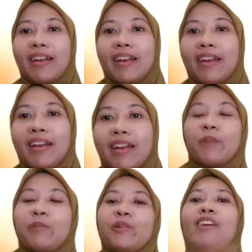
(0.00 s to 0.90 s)
I hope
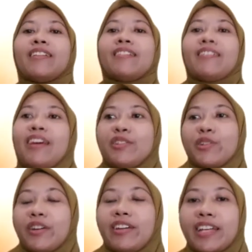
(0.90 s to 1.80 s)
you all
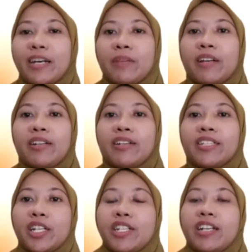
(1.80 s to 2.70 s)
enjoy the plenary
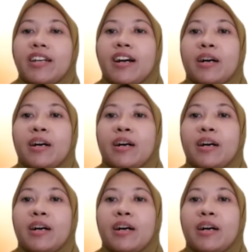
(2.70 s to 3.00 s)
session